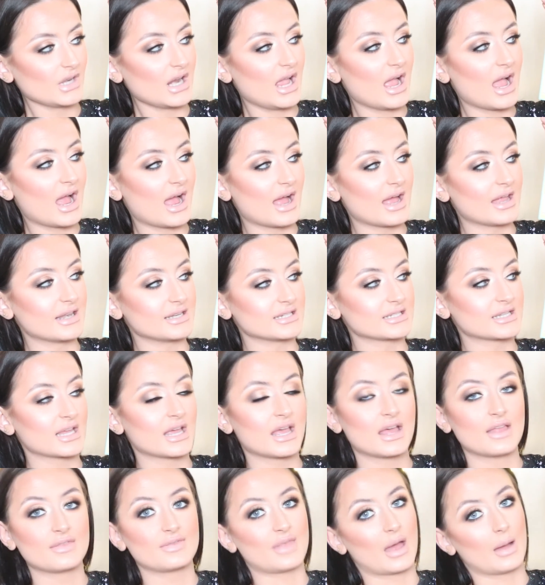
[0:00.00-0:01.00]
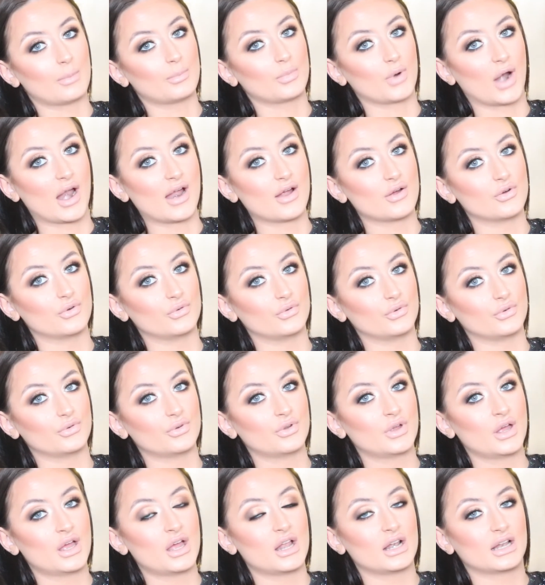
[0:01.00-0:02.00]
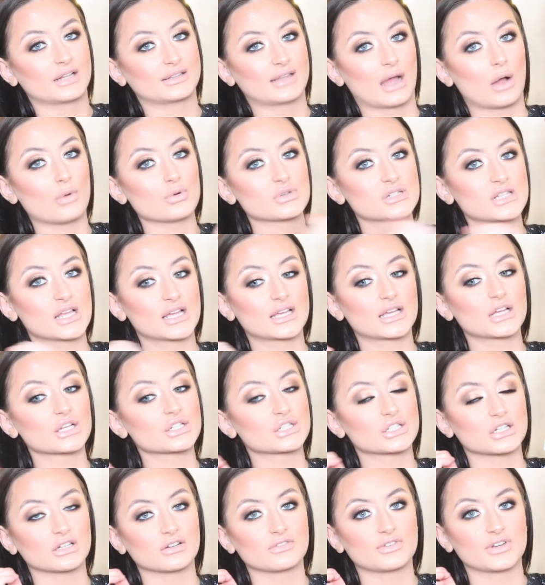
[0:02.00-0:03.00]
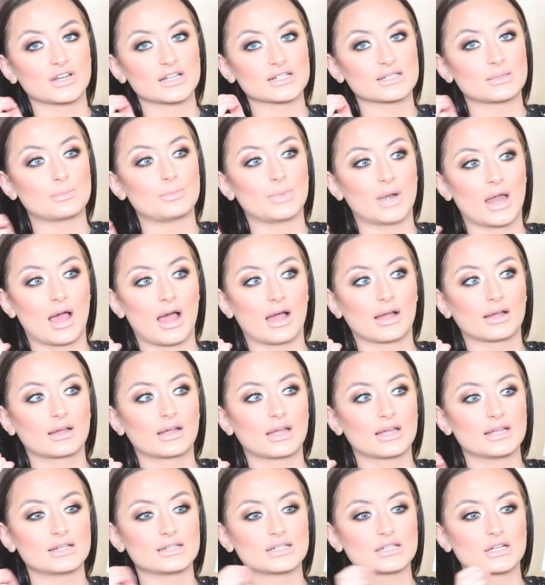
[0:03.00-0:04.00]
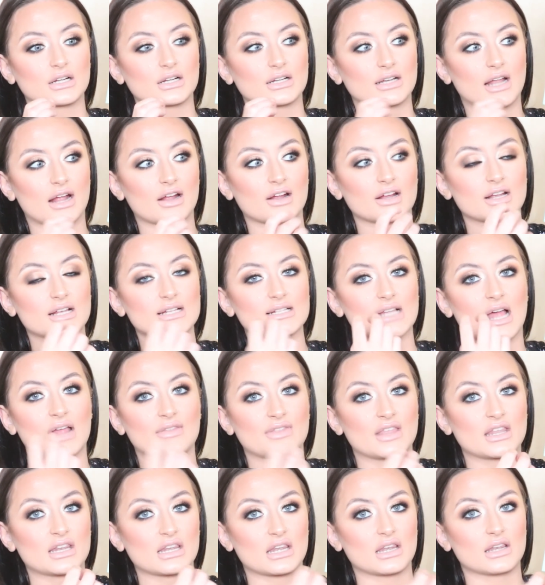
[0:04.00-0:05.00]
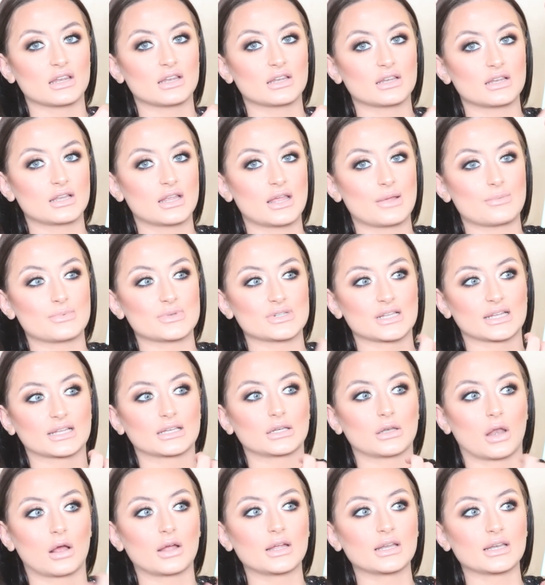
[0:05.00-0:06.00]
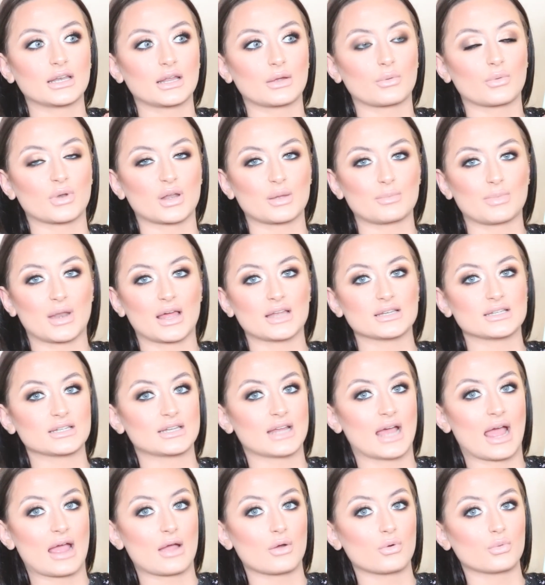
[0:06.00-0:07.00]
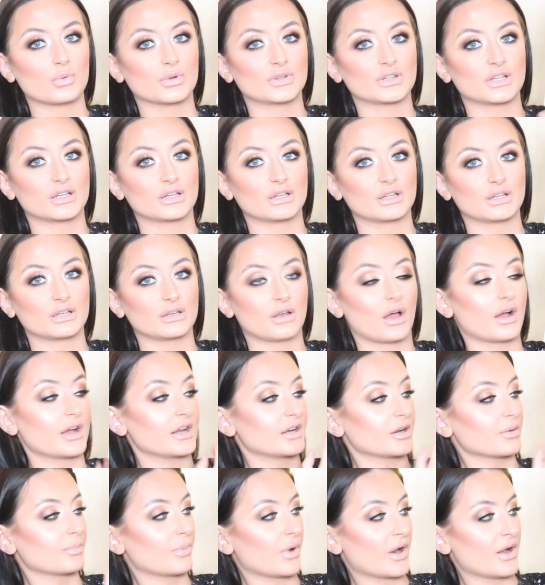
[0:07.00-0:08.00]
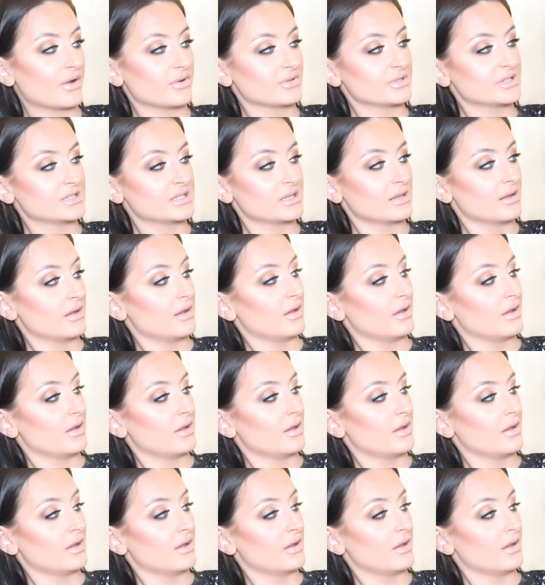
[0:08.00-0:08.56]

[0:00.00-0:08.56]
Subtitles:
And that brown, like that was like serving as a black in certain areas, and then it was like lightening when I blended it out with the lighter browns